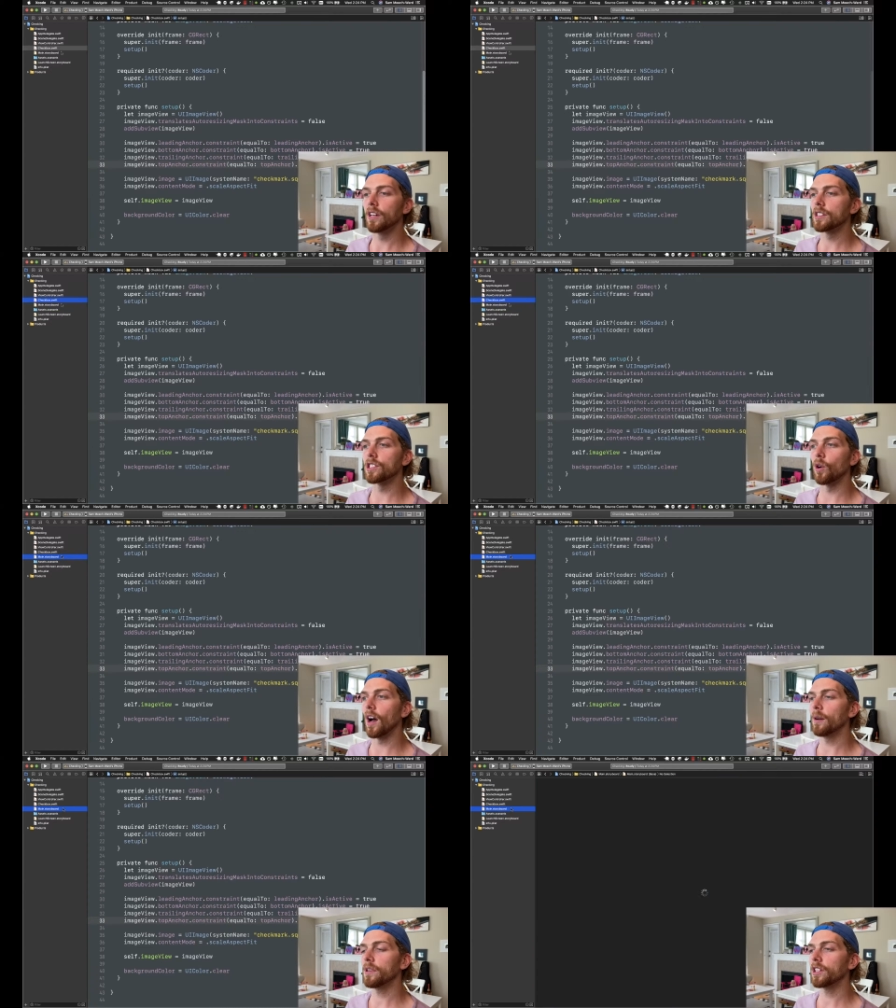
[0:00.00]
So
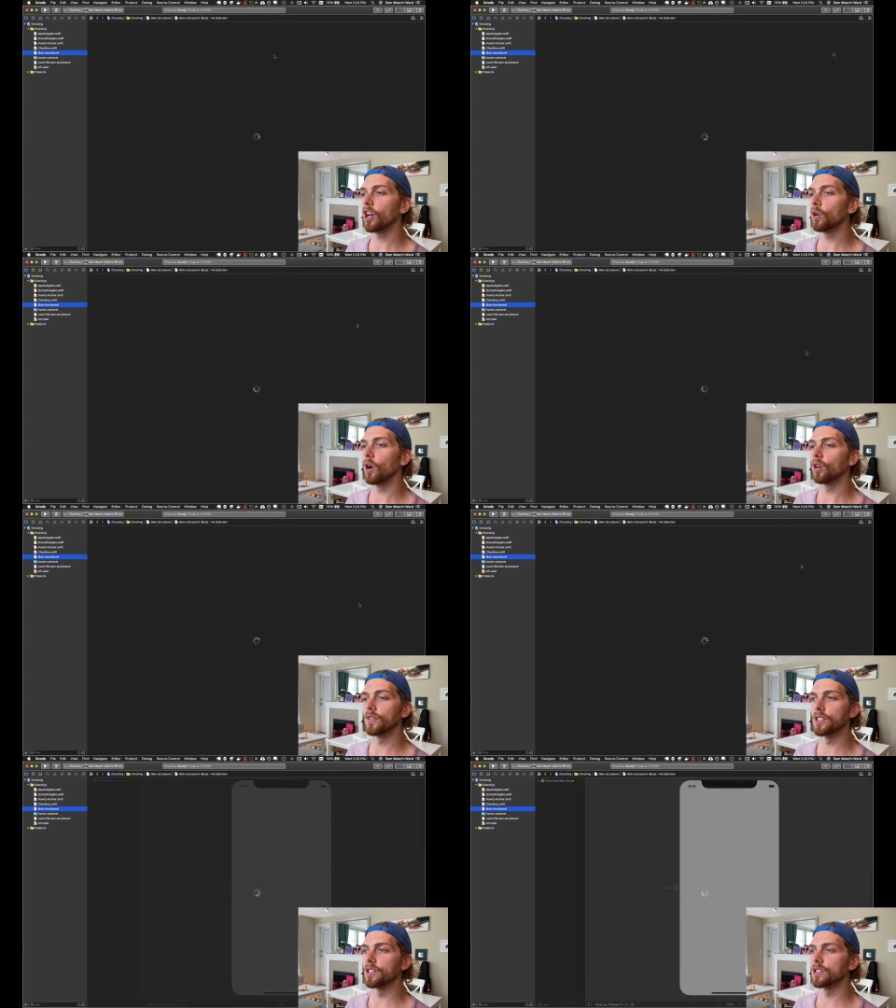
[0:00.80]
I'm going to go
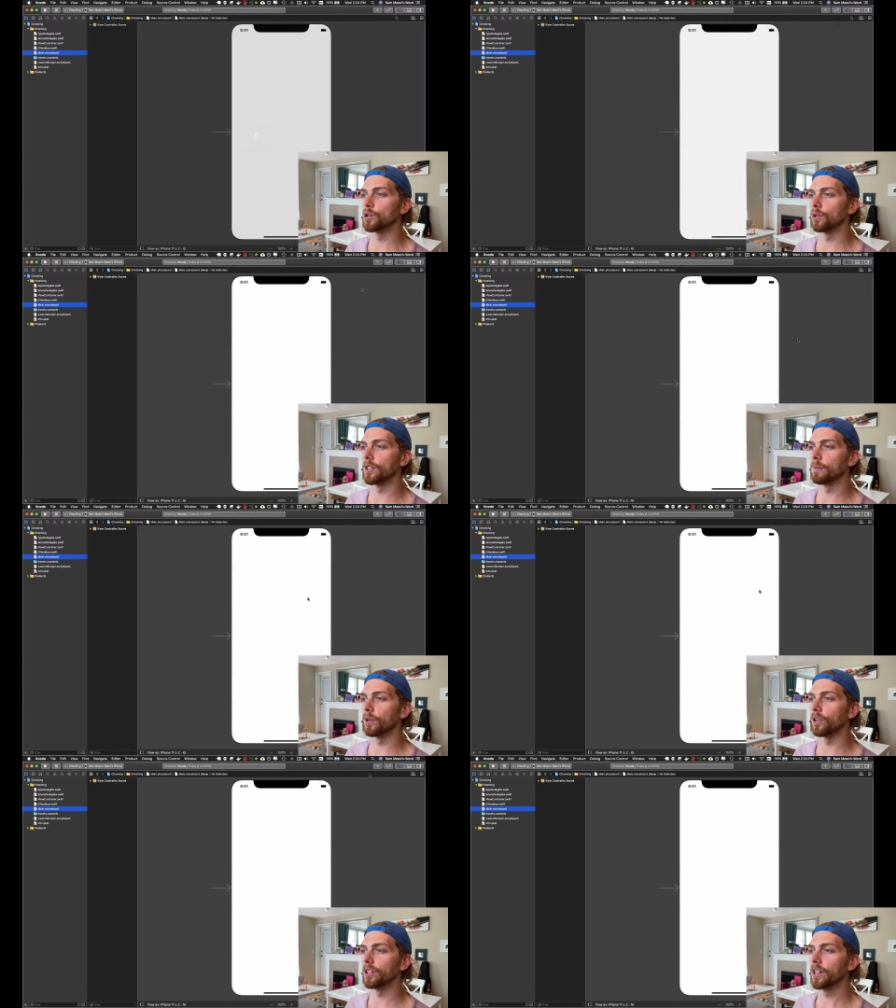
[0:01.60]
over to the
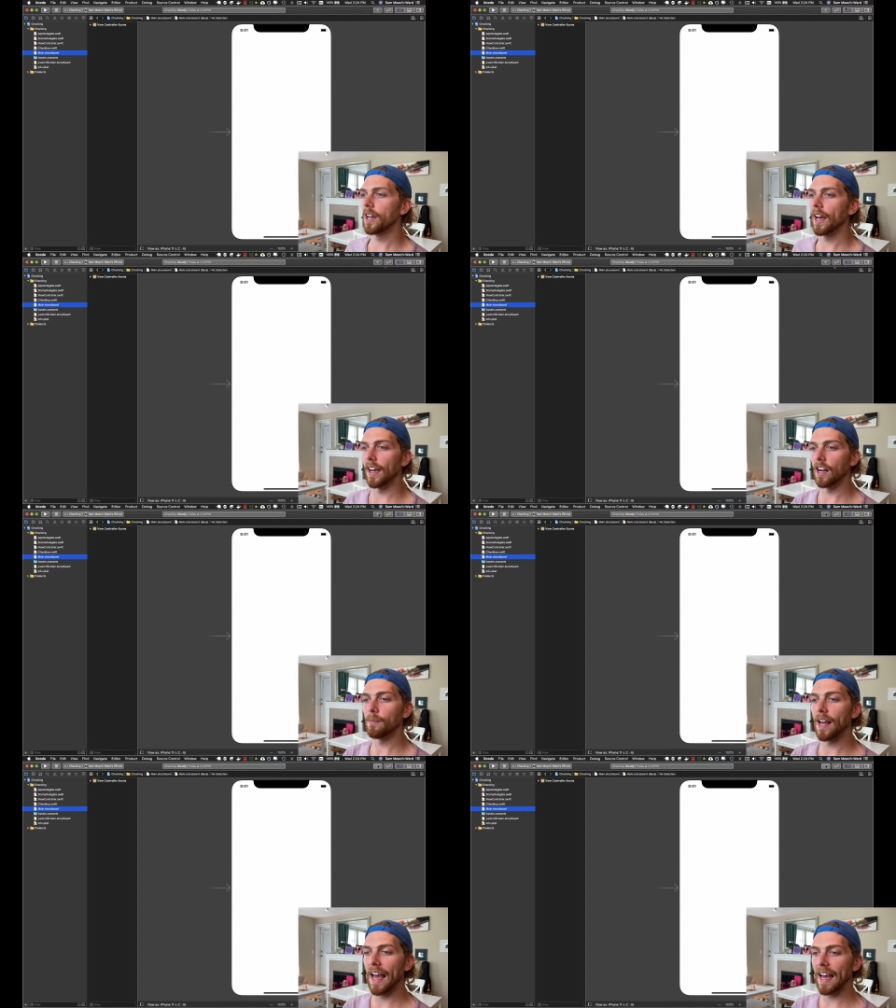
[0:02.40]
storyboard and I'm
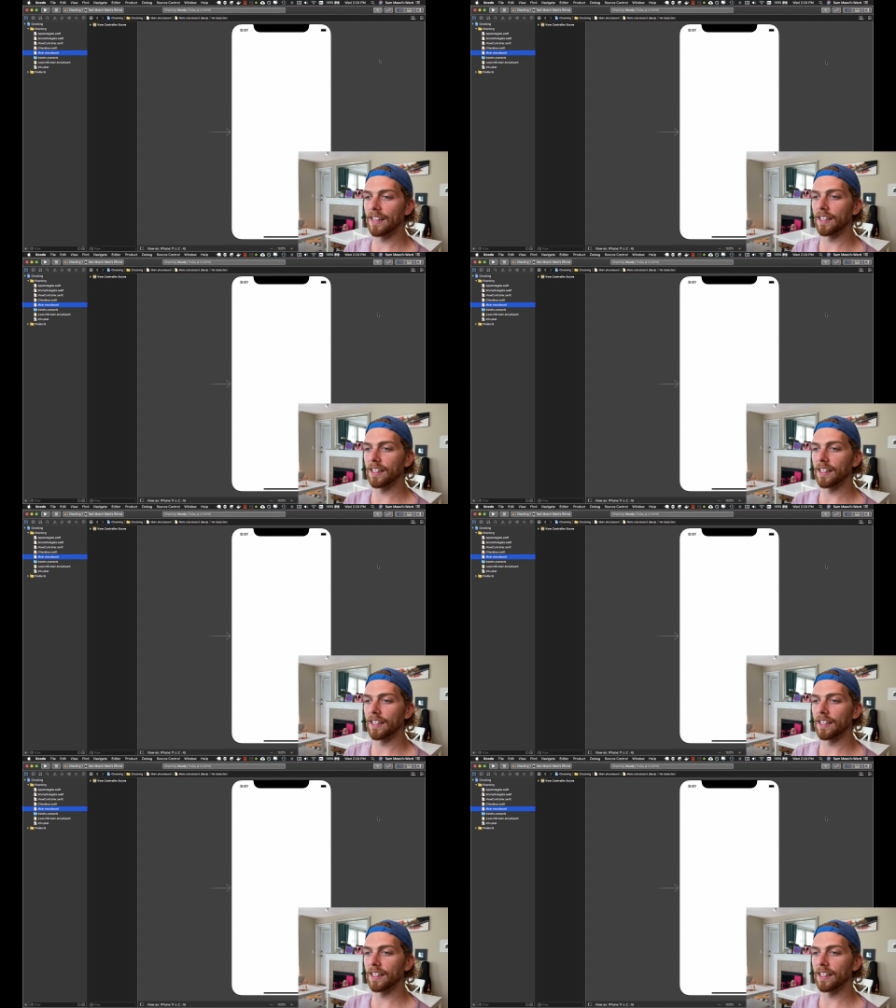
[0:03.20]
going to add